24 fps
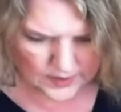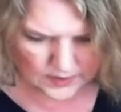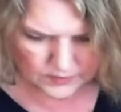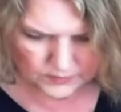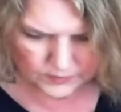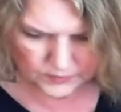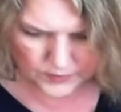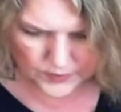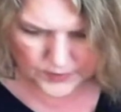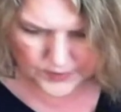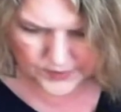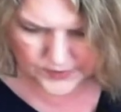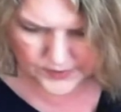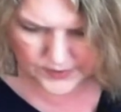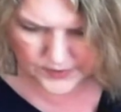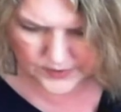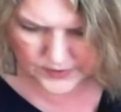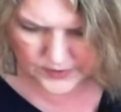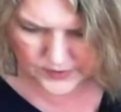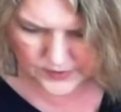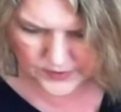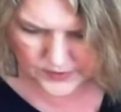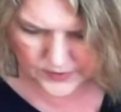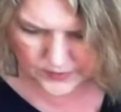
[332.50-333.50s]
of
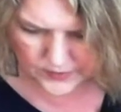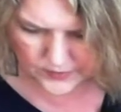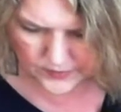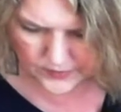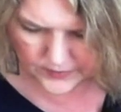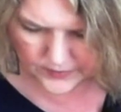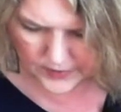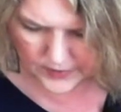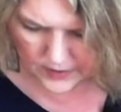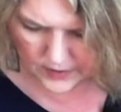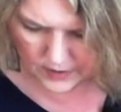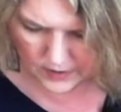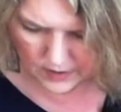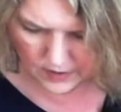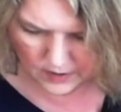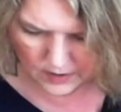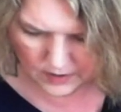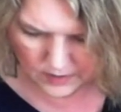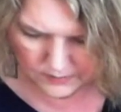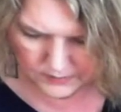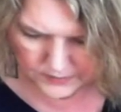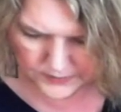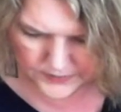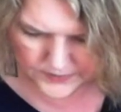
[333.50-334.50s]
Voices. So we've got
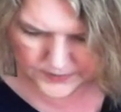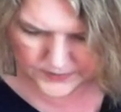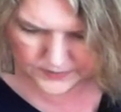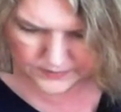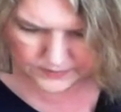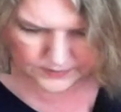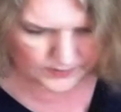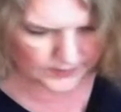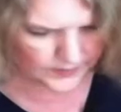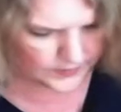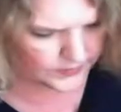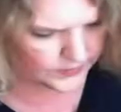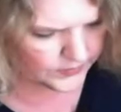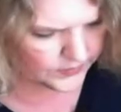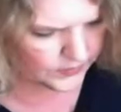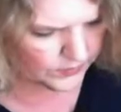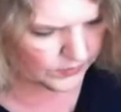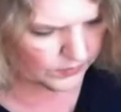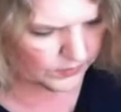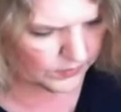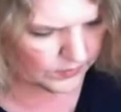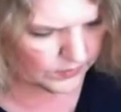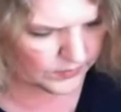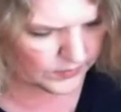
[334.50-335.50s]
cups, we've got
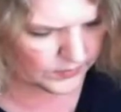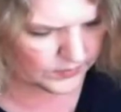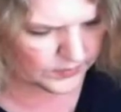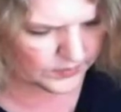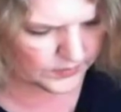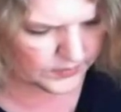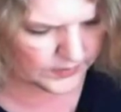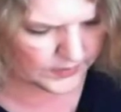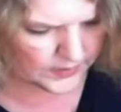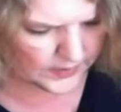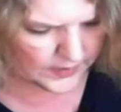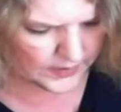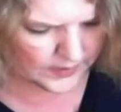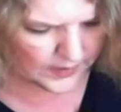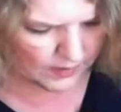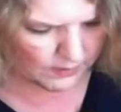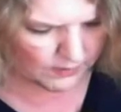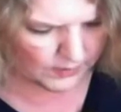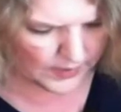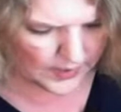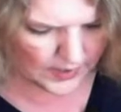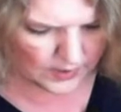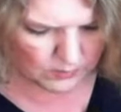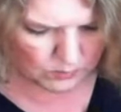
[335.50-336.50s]
swords. I thought
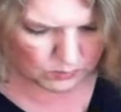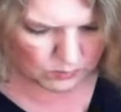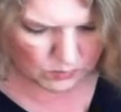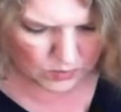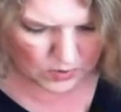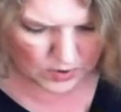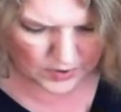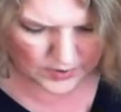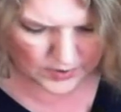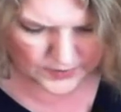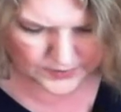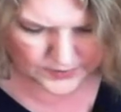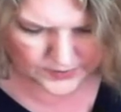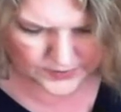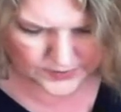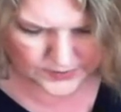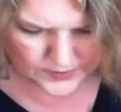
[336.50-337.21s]
we had wands